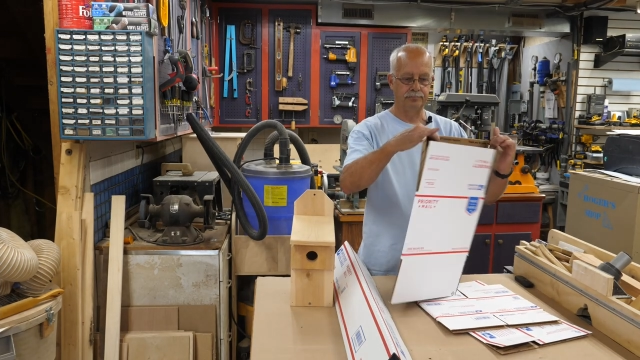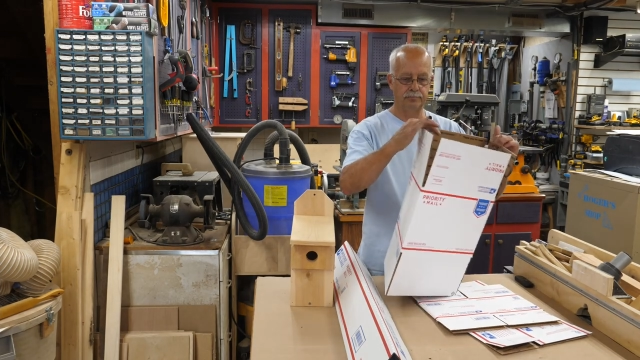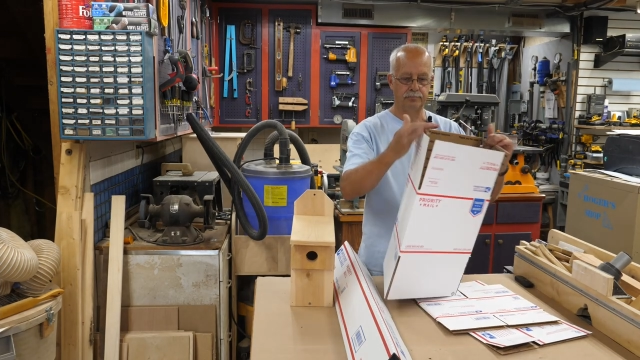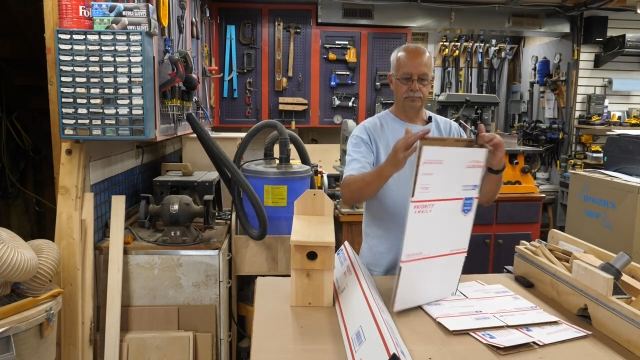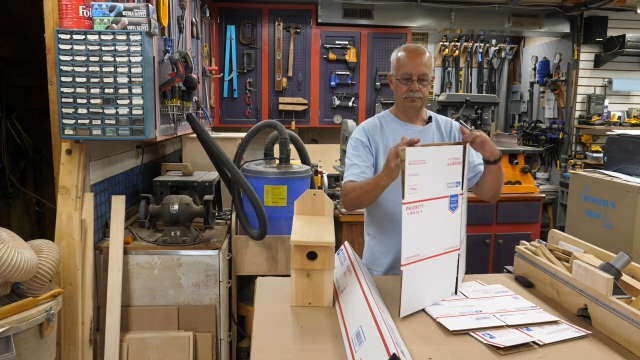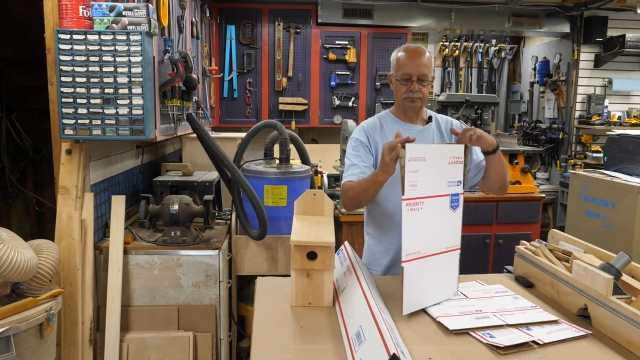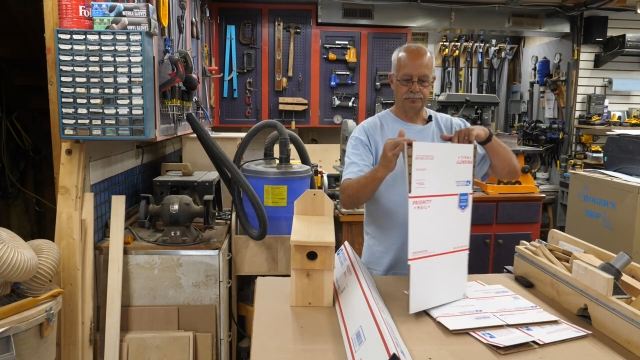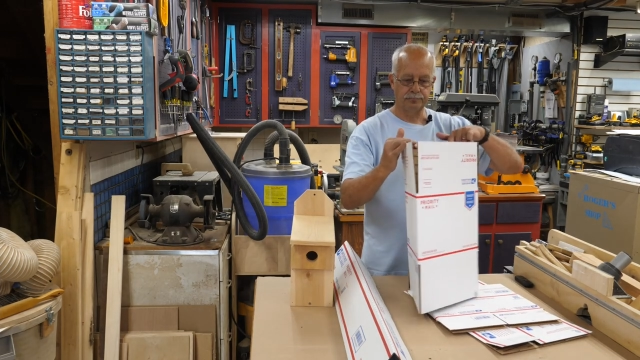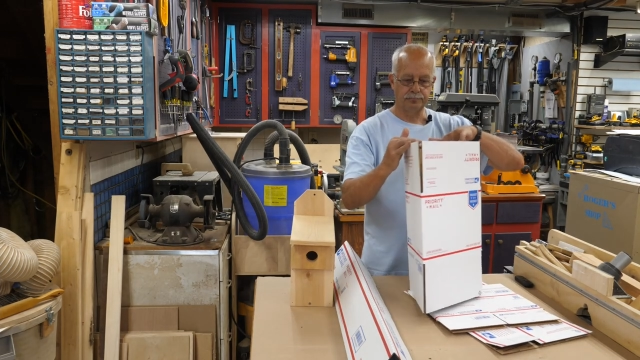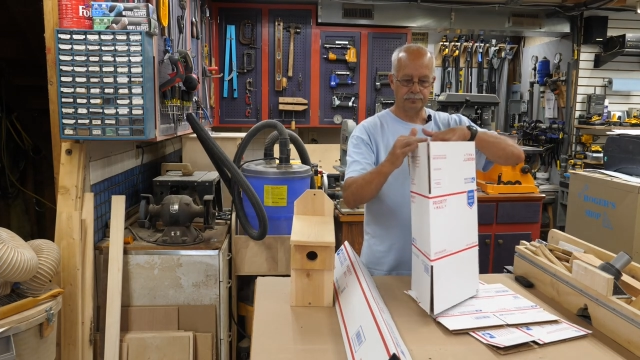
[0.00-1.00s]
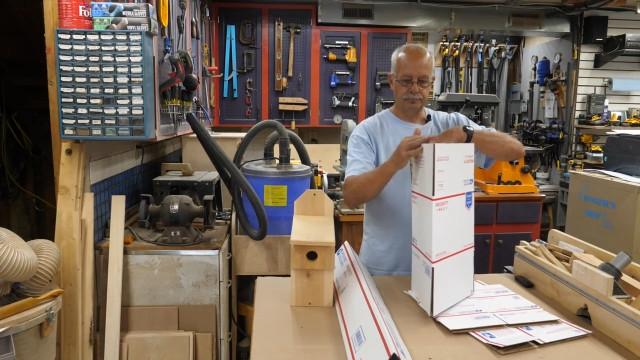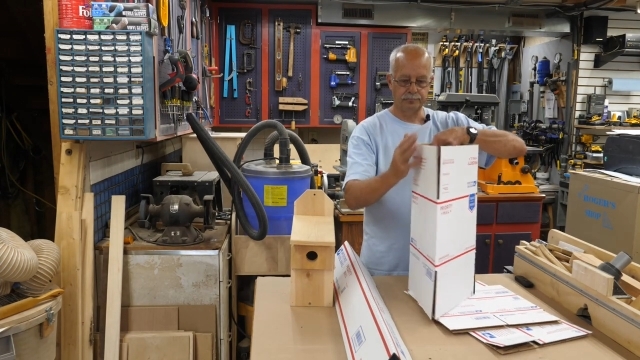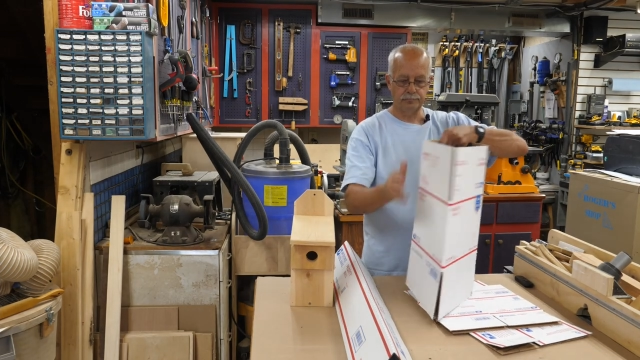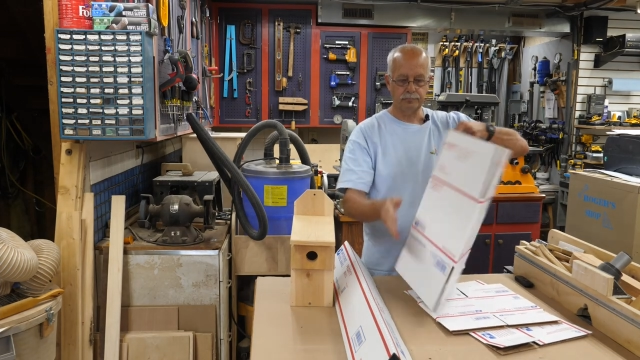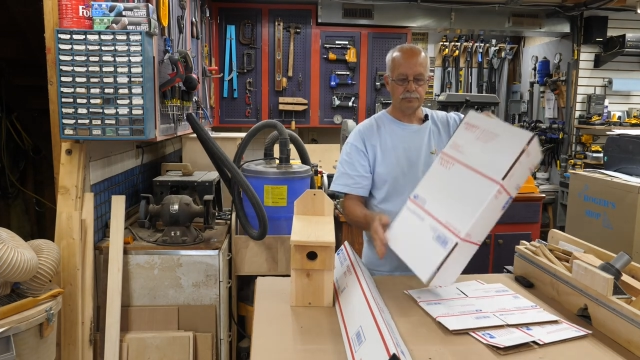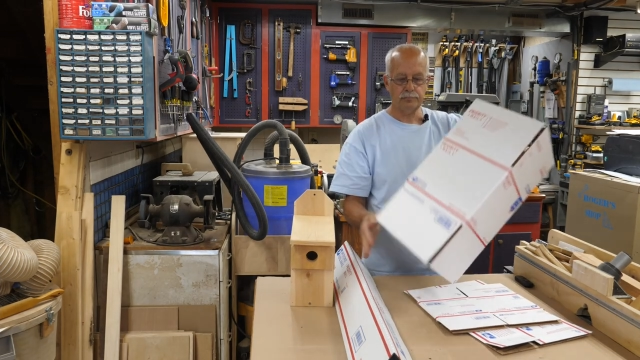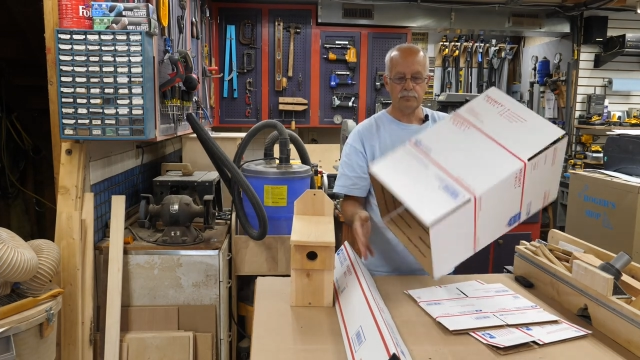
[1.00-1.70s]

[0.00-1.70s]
No one is speaking in this clip.